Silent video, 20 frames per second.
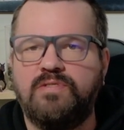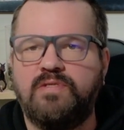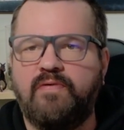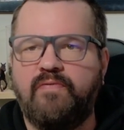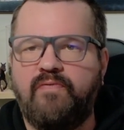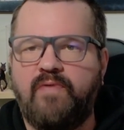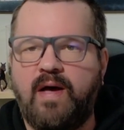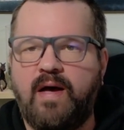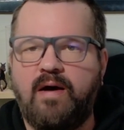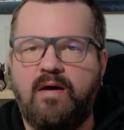a
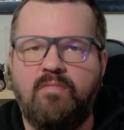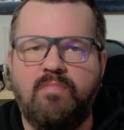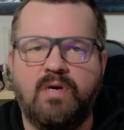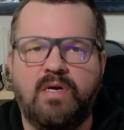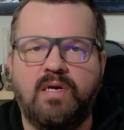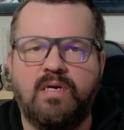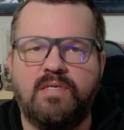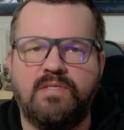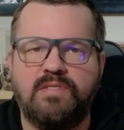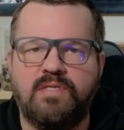file
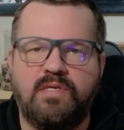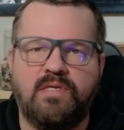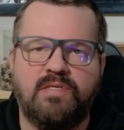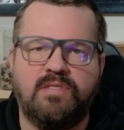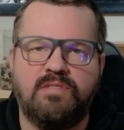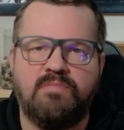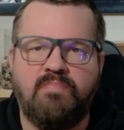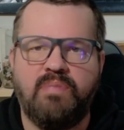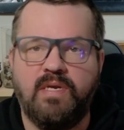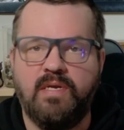because it is
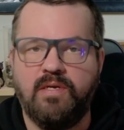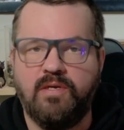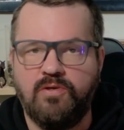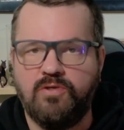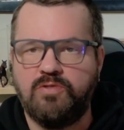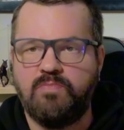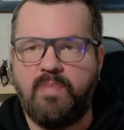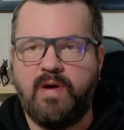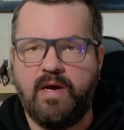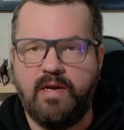being
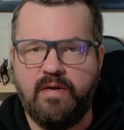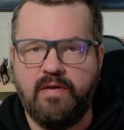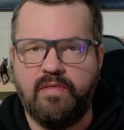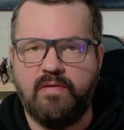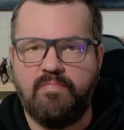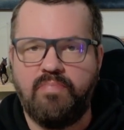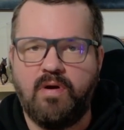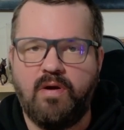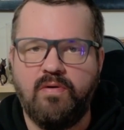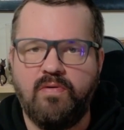used by another
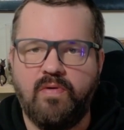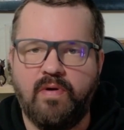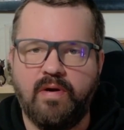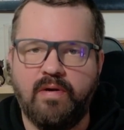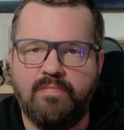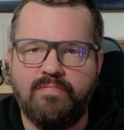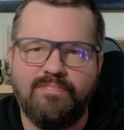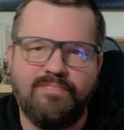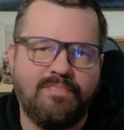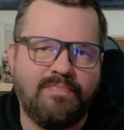
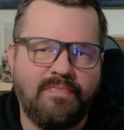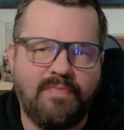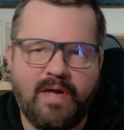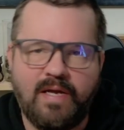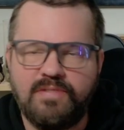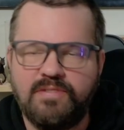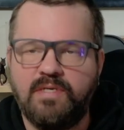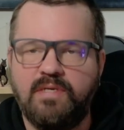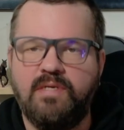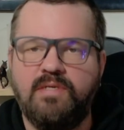program.
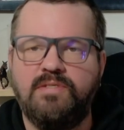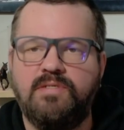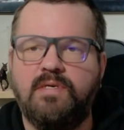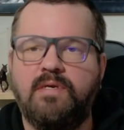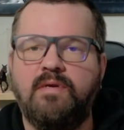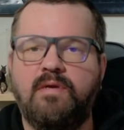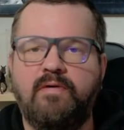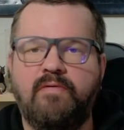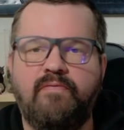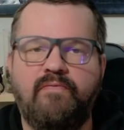That's an easy
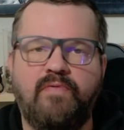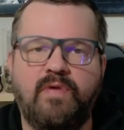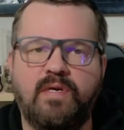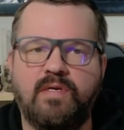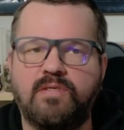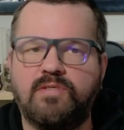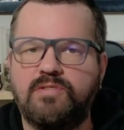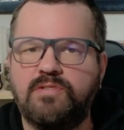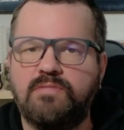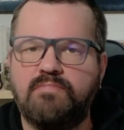enough
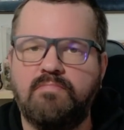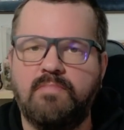fix.